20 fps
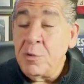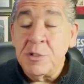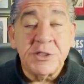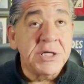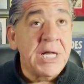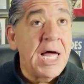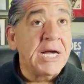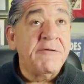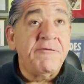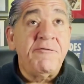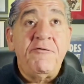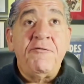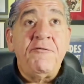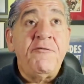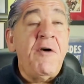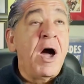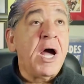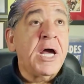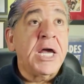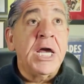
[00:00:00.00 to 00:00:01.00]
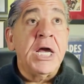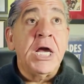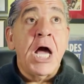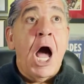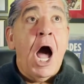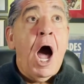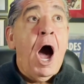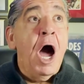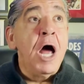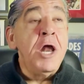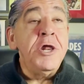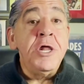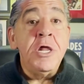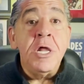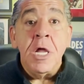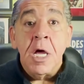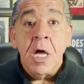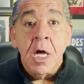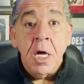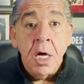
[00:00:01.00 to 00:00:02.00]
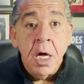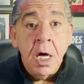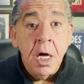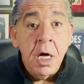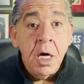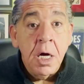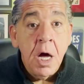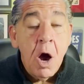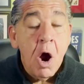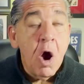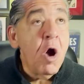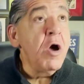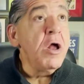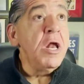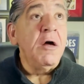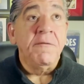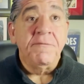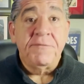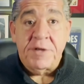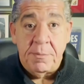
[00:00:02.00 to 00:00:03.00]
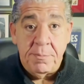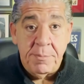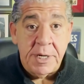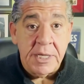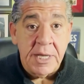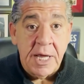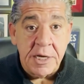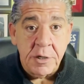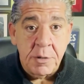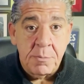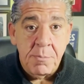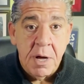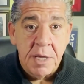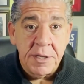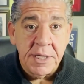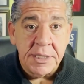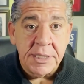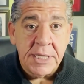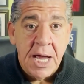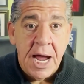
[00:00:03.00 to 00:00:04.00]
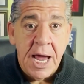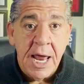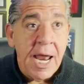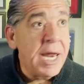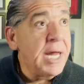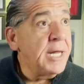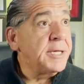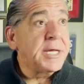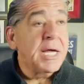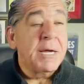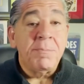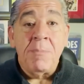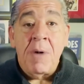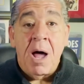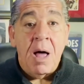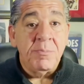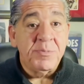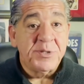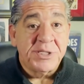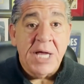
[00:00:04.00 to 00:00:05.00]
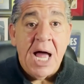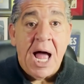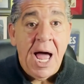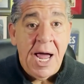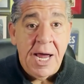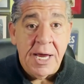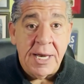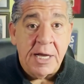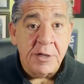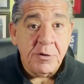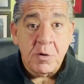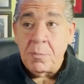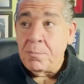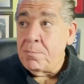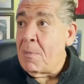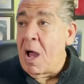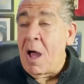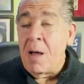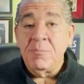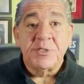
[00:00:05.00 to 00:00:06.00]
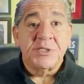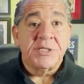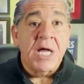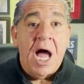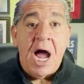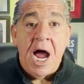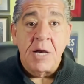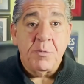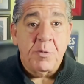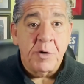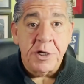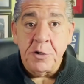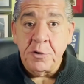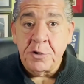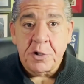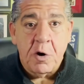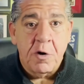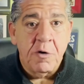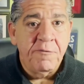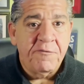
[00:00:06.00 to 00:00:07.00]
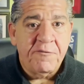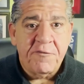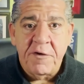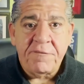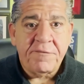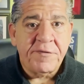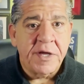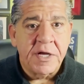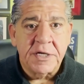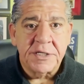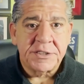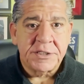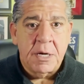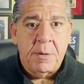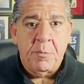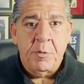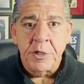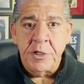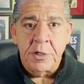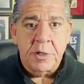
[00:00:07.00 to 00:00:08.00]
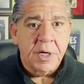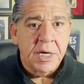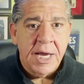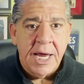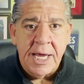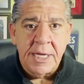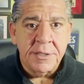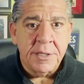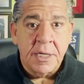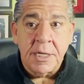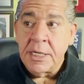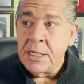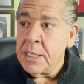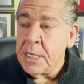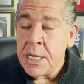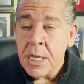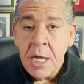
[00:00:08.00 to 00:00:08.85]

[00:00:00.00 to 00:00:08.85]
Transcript: was like fucking unheard of to me that your mother died. I didn't think moms died. I thought moms died when you turned 50 or something, when you could handle it.